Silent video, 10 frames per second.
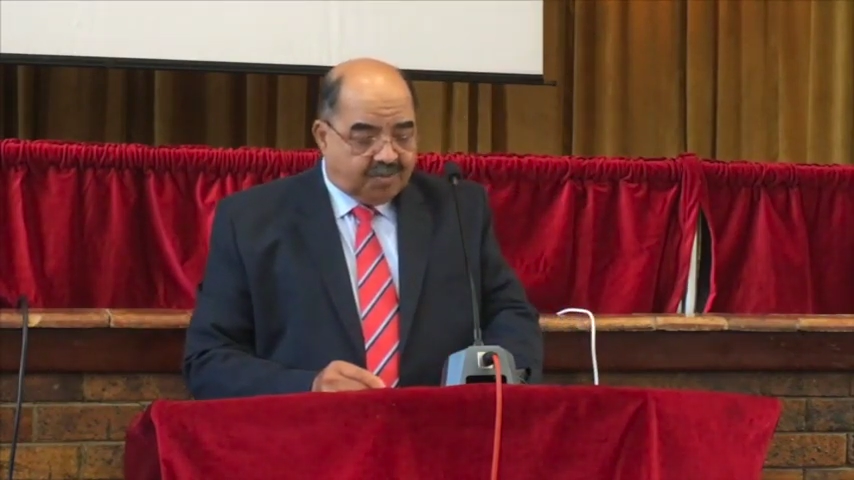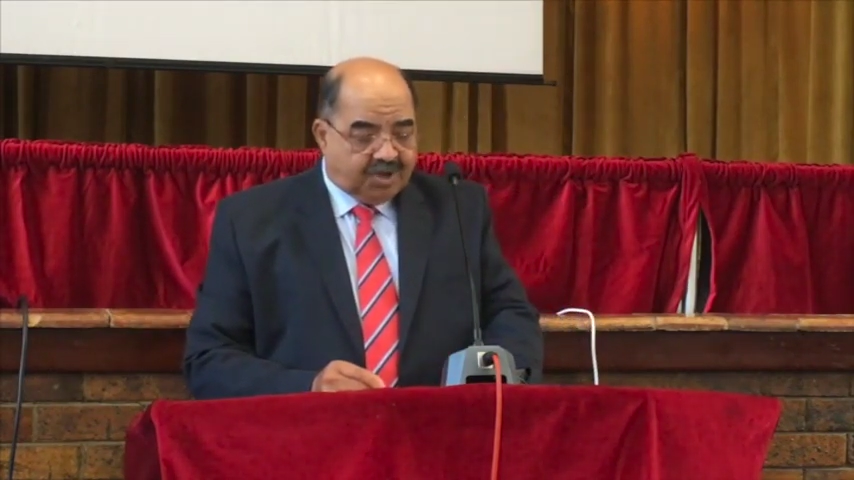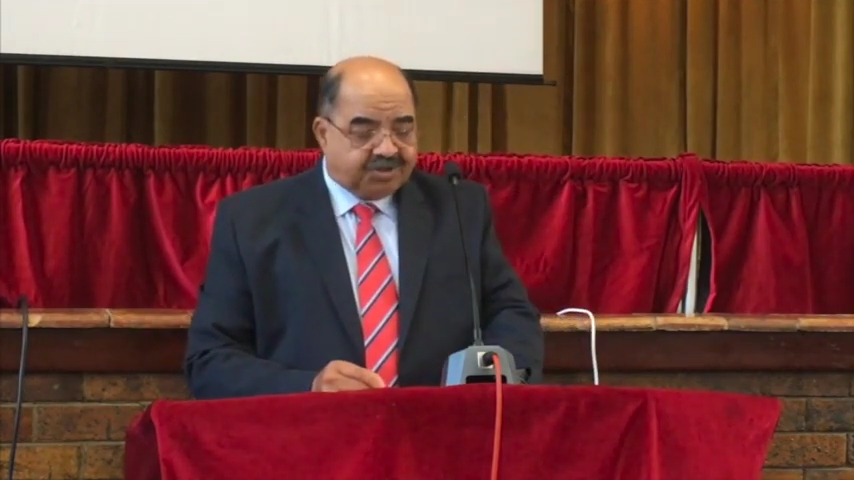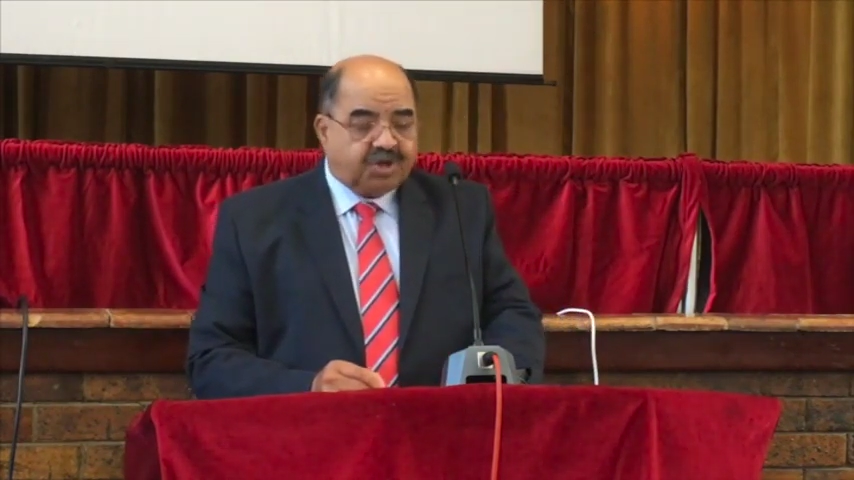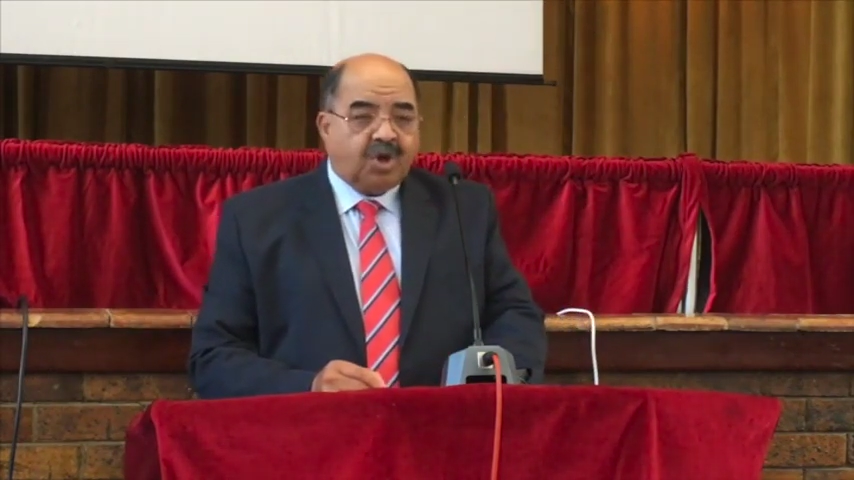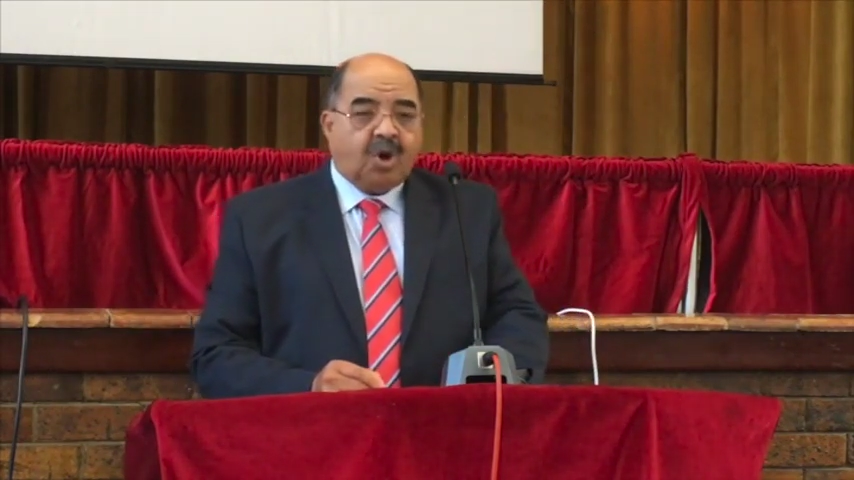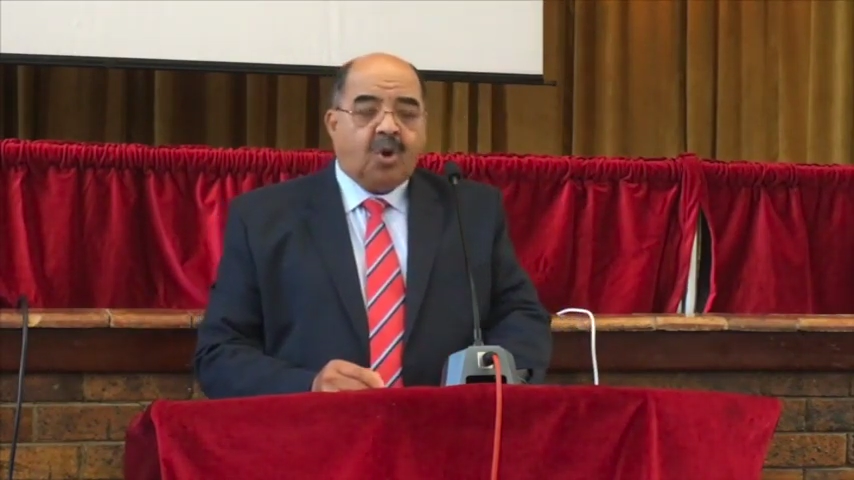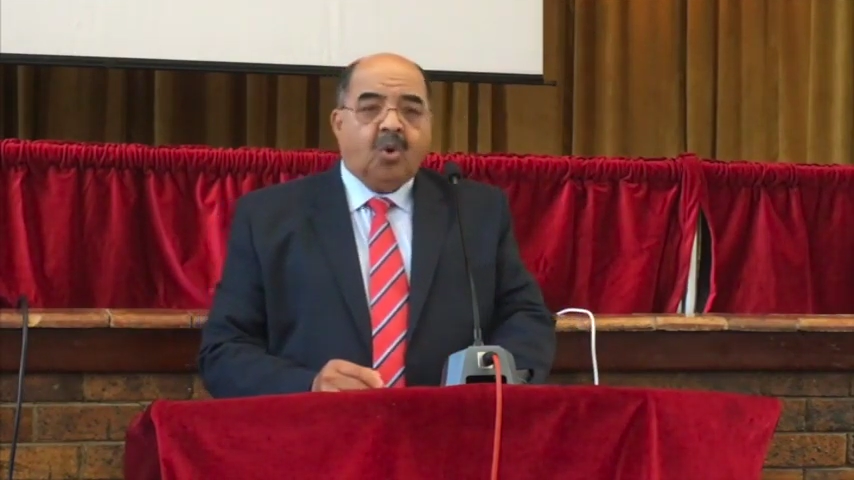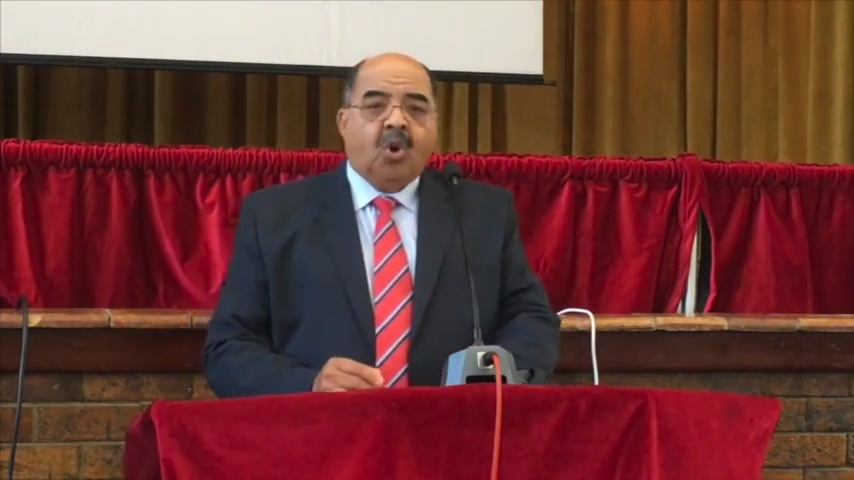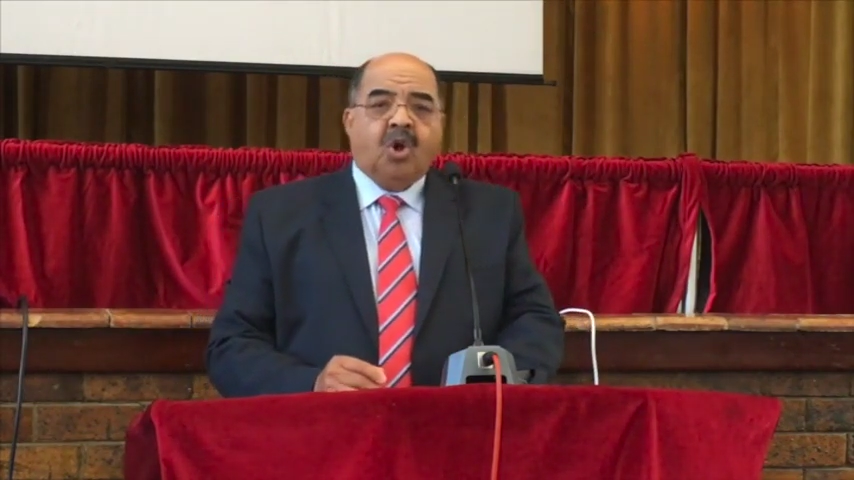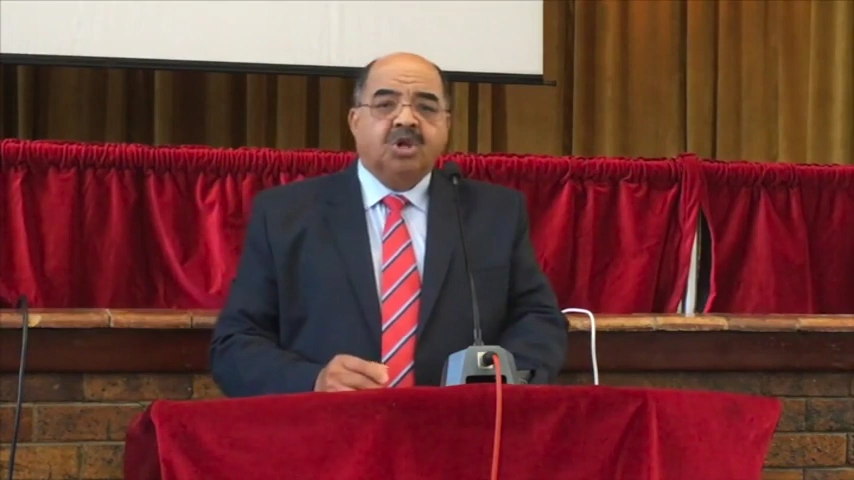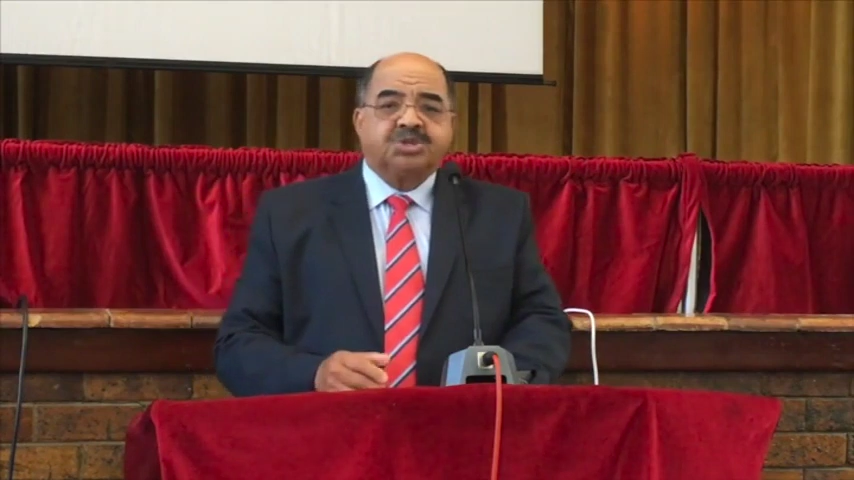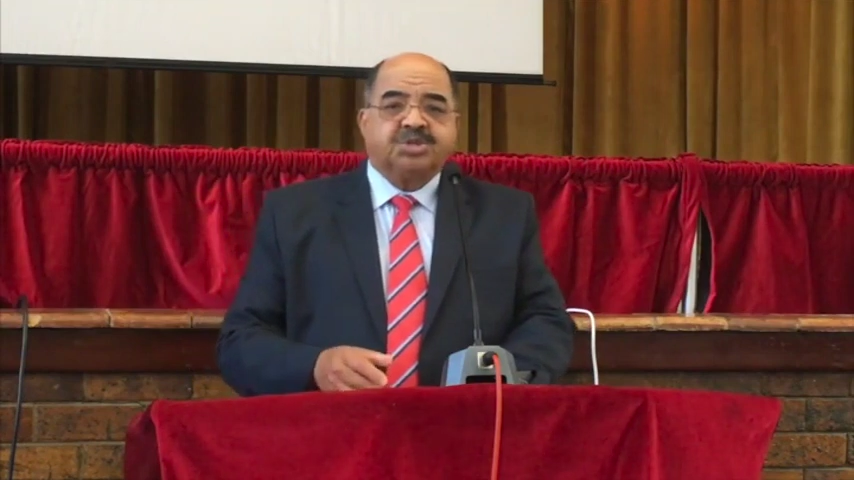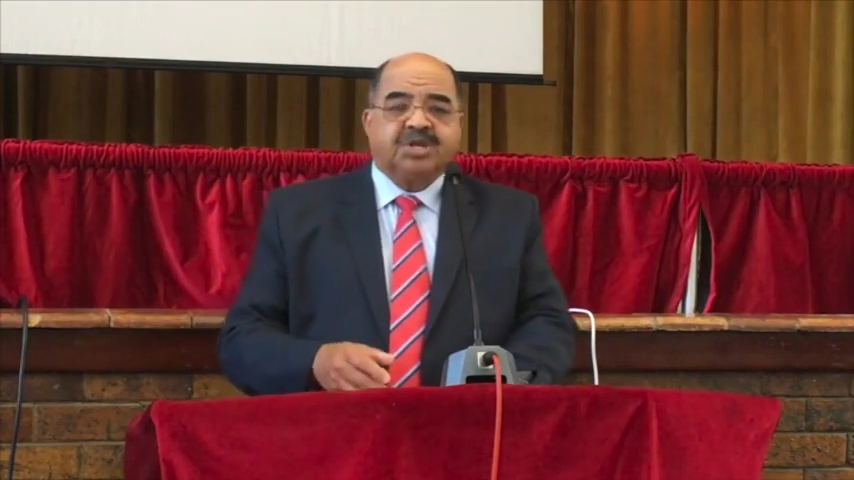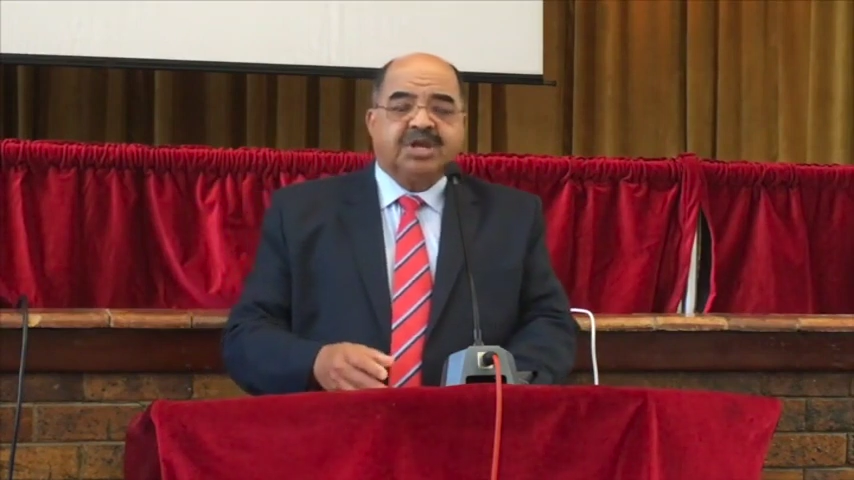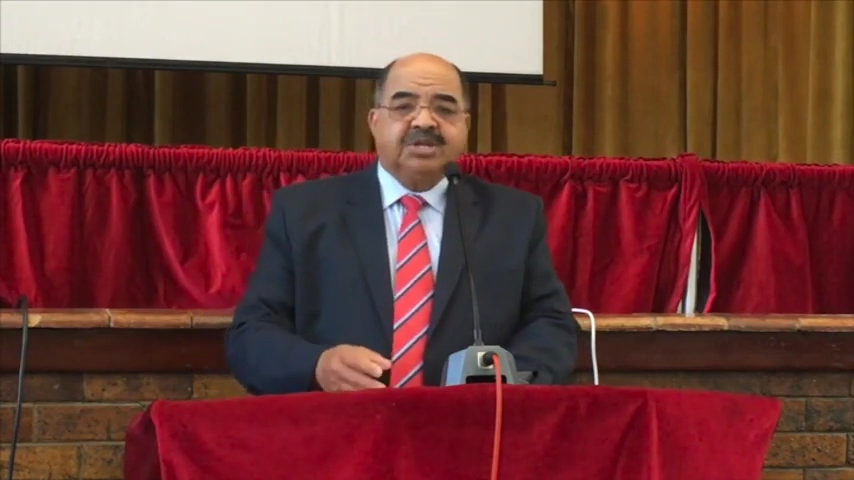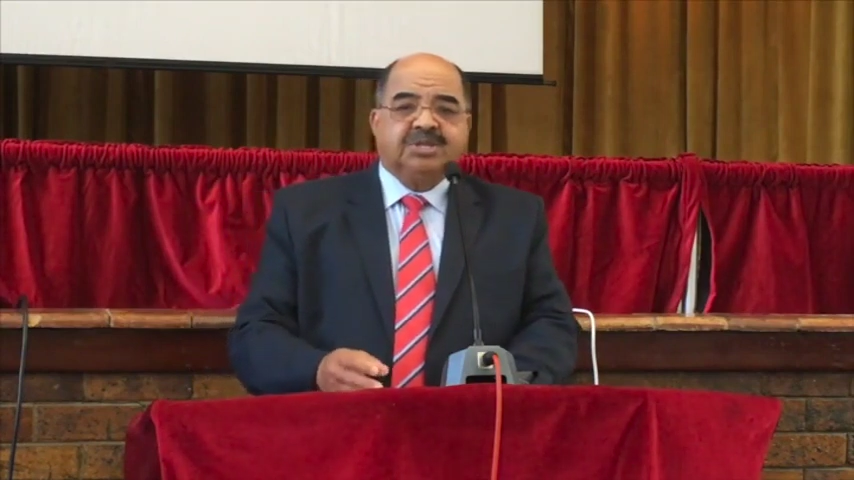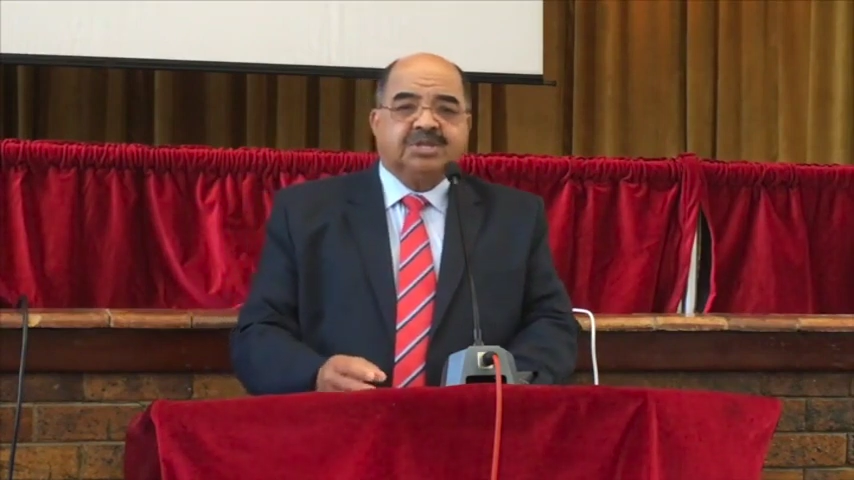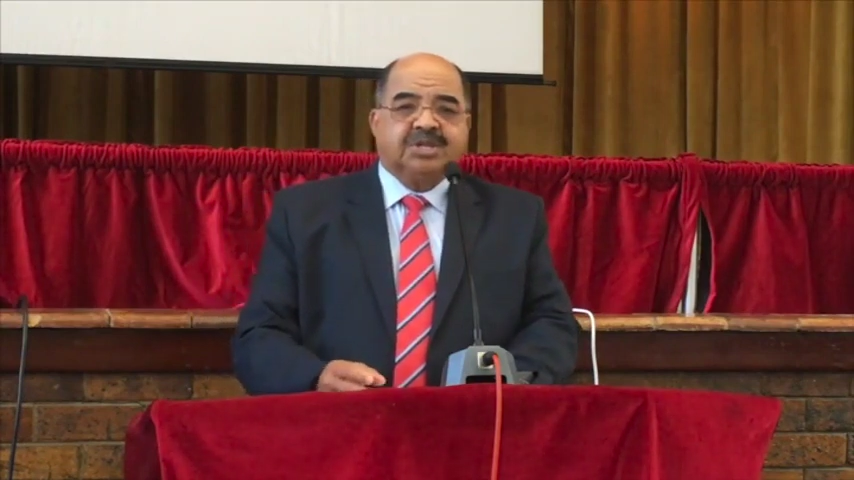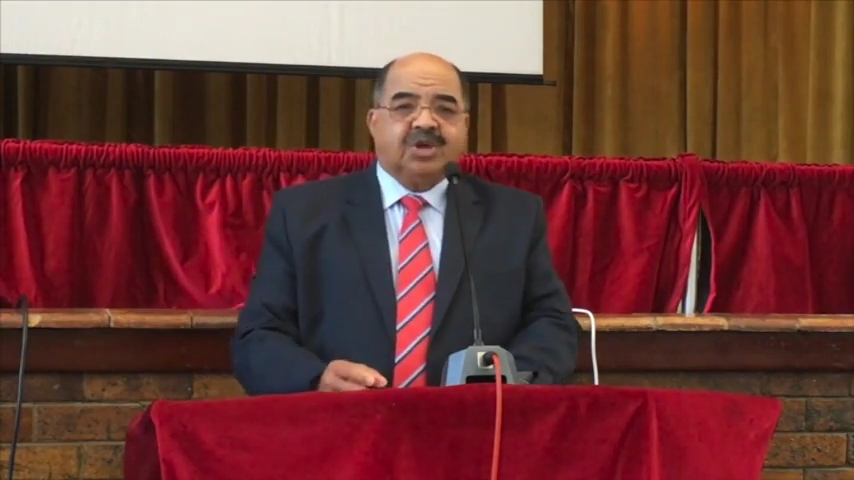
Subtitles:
but they are all strangers,